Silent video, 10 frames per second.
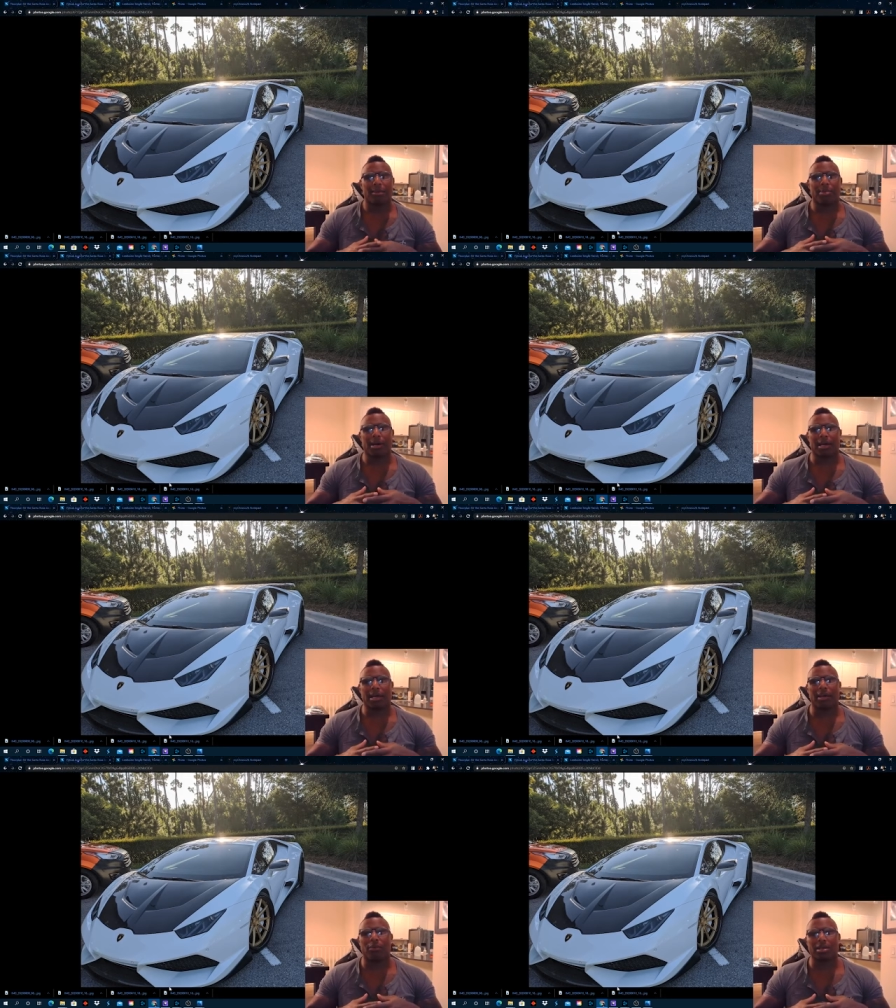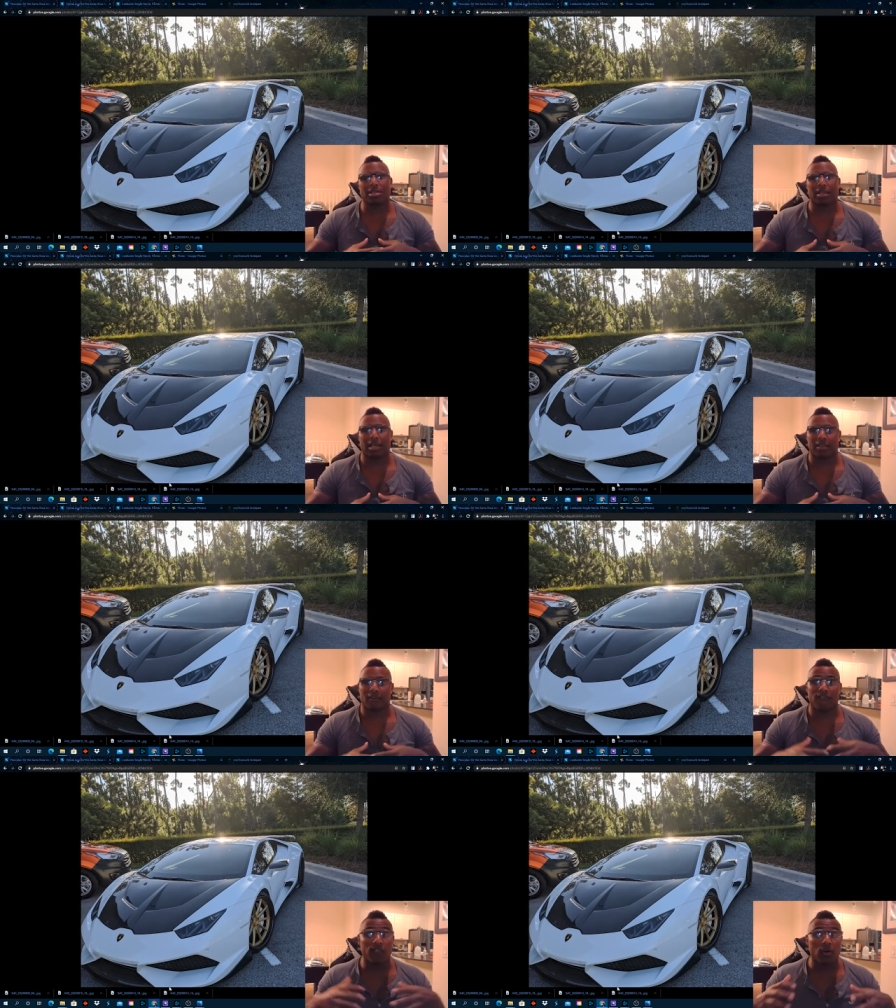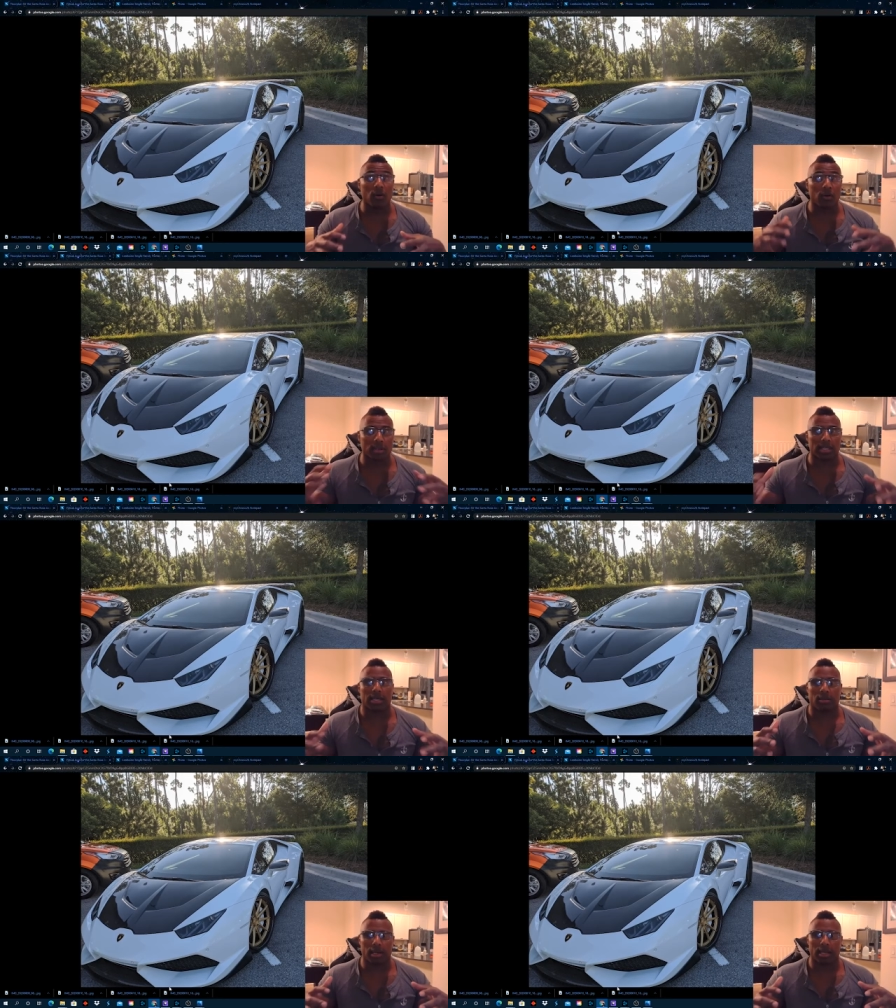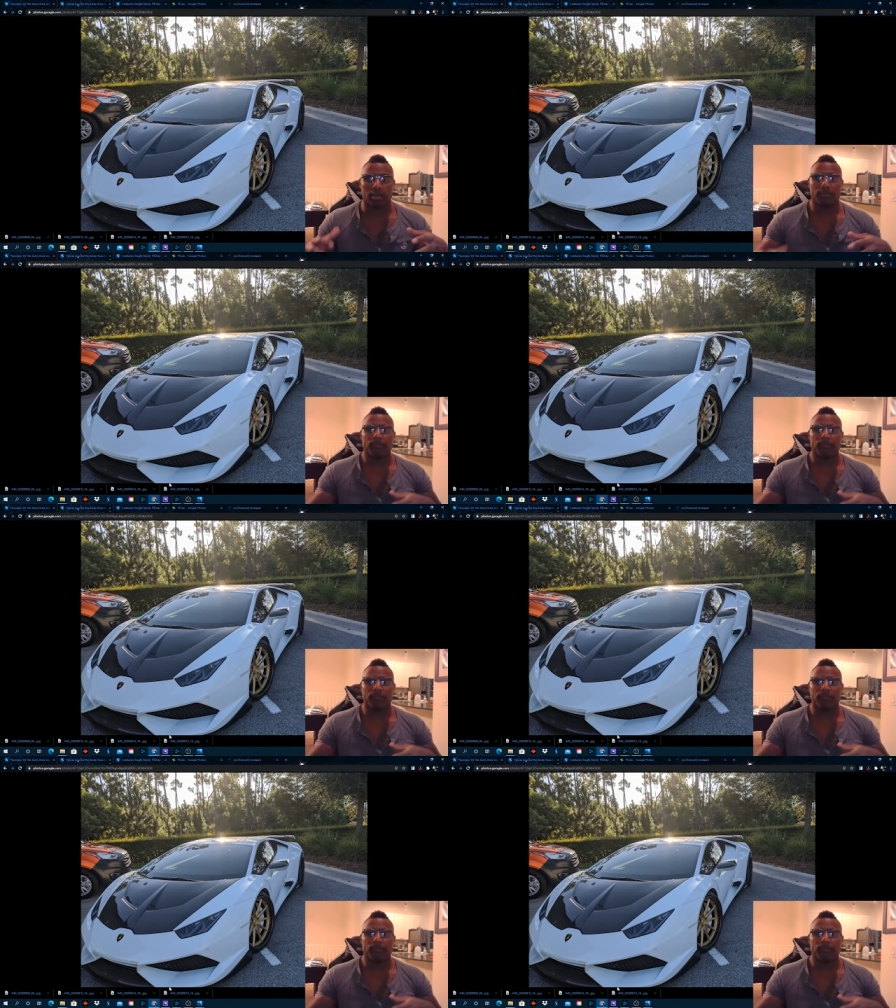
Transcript: But it wasn't like the full thing, right?